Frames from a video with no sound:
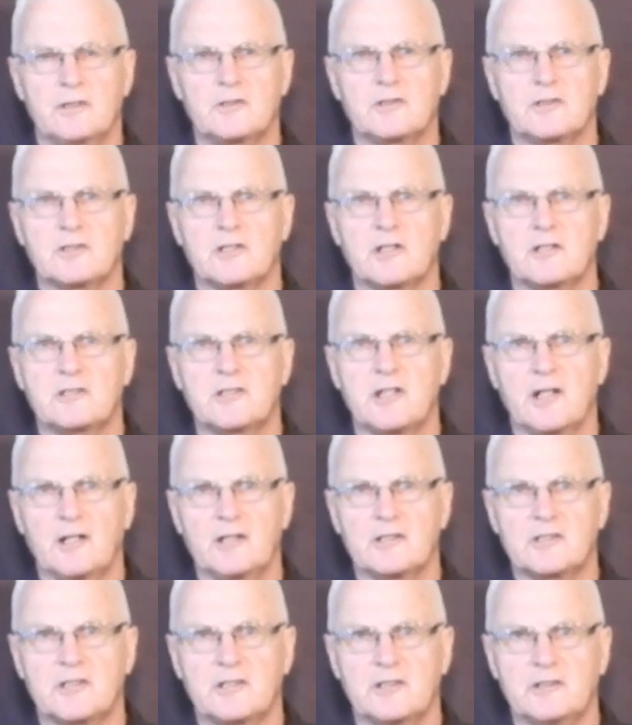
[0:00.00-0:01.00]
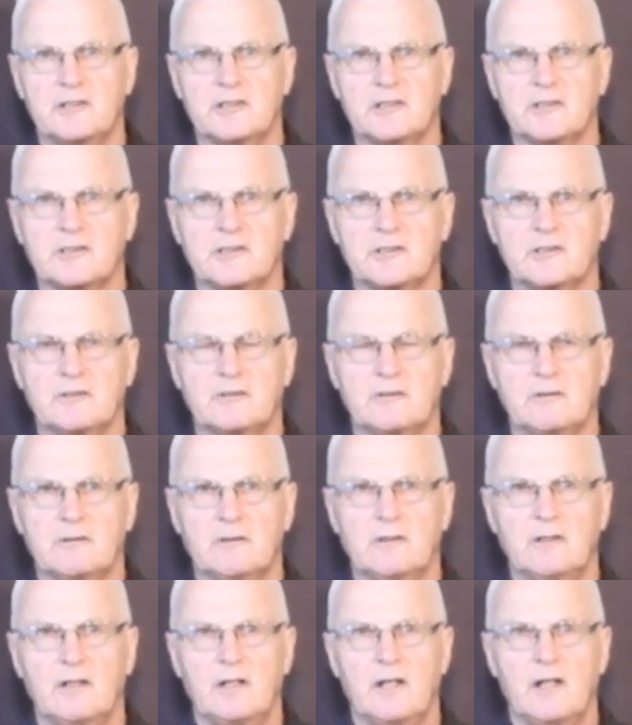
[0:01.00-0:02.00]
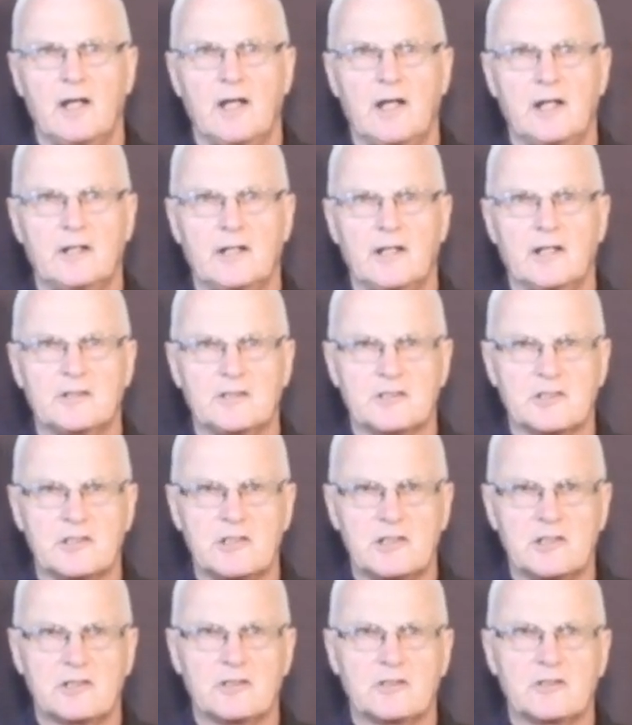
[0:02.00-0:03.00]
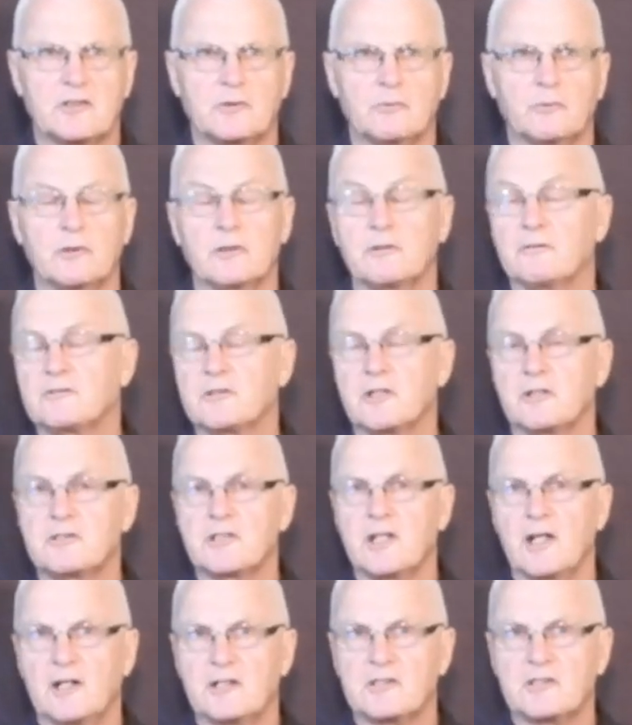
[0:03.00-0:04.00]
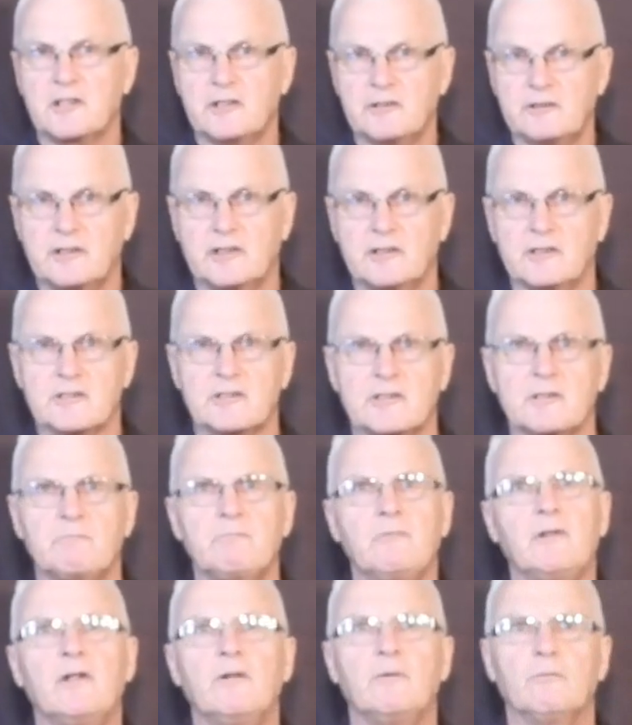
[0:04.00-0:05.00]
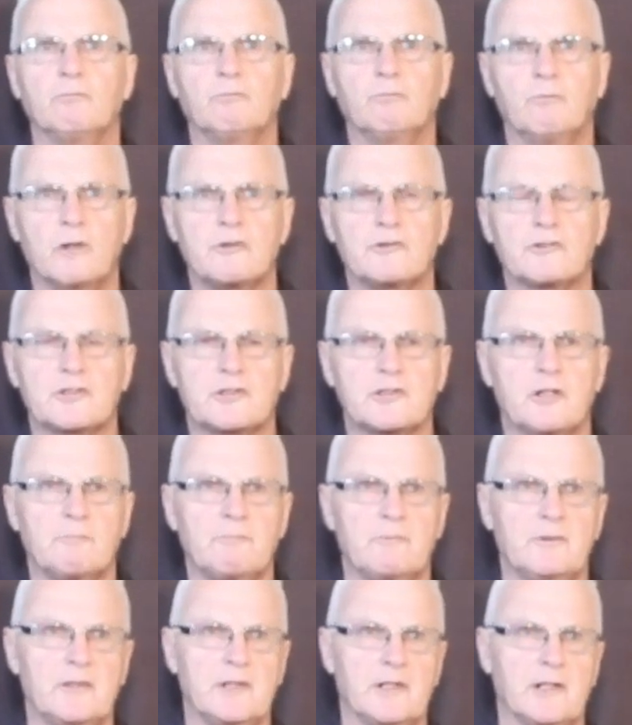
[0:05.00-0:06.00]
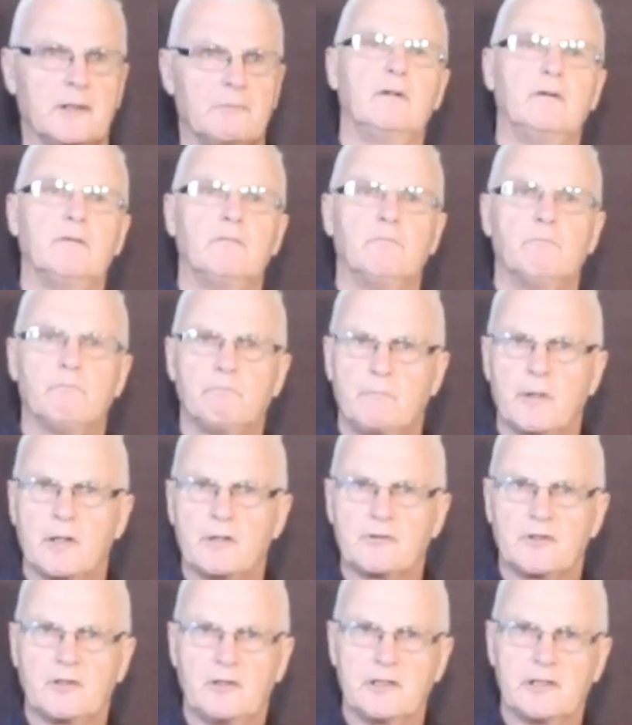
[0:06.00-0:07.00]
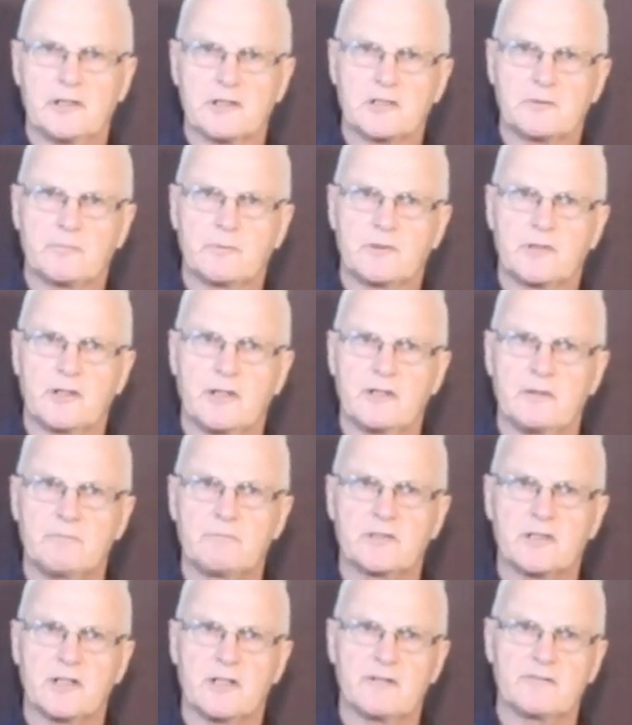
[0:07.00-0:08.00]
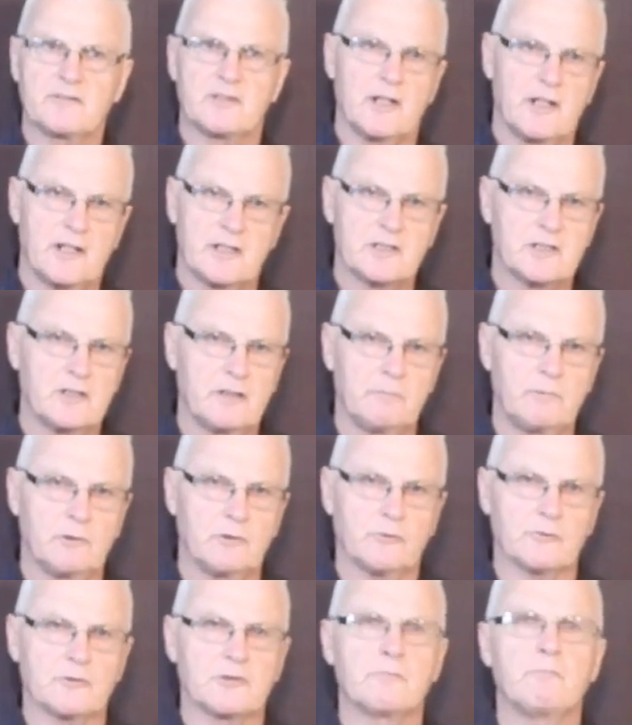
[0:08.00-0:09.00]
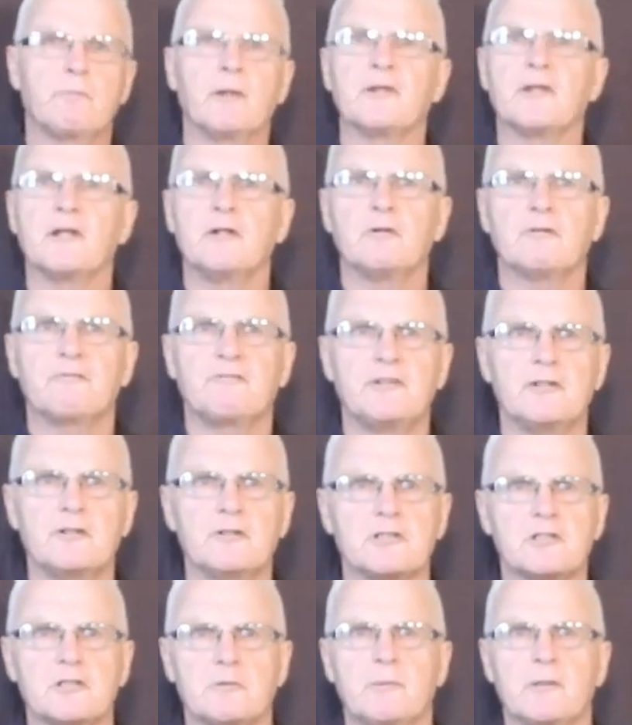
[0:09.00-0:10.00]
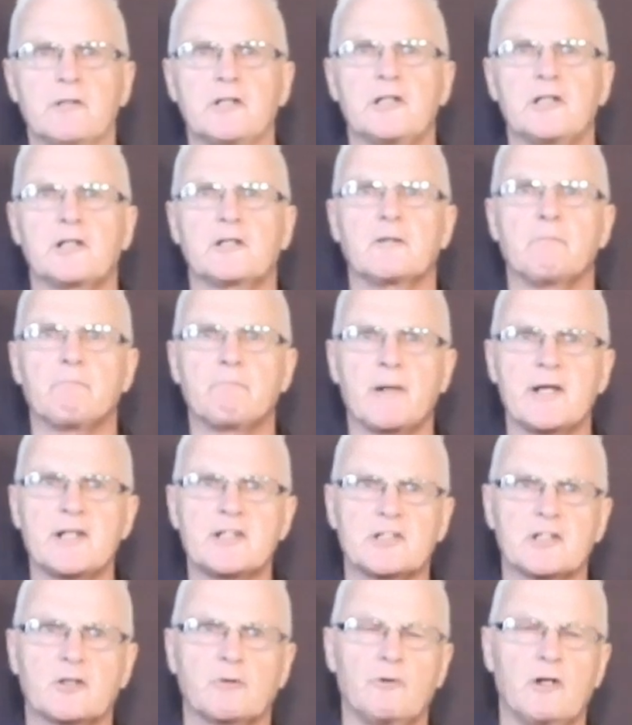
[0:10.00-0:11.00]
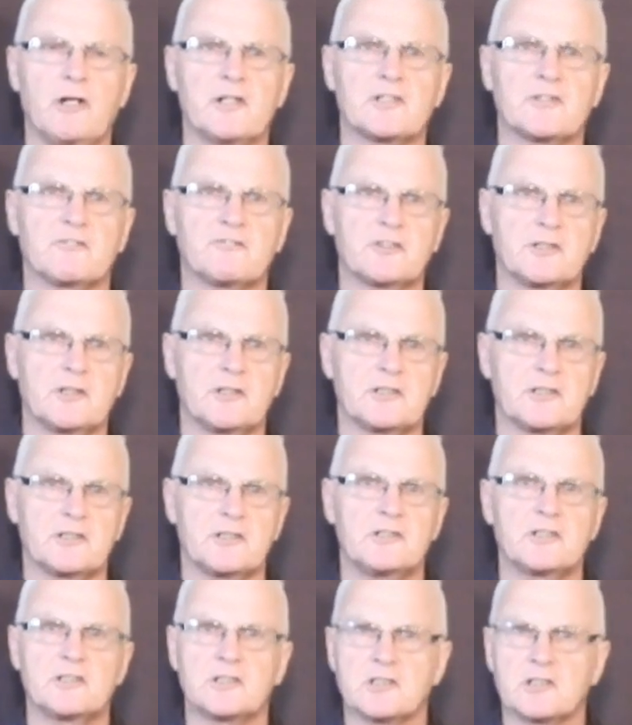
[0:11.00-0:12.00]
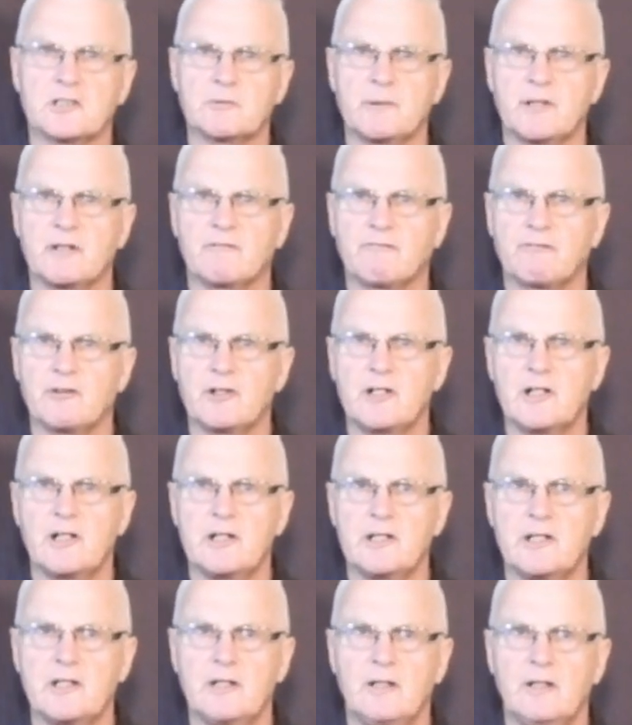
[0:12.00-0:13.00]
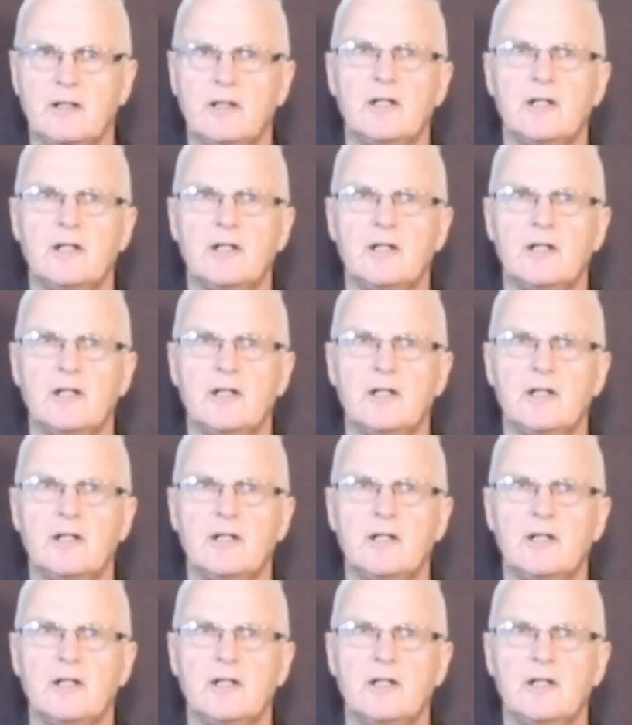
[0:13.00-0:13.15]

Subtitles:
into totalitarianism and our descent into the world of totalitarianism won't stop there. Both leaders portray themselves as liberals, but they refuse to protect the basic rights of citizens to speak freely,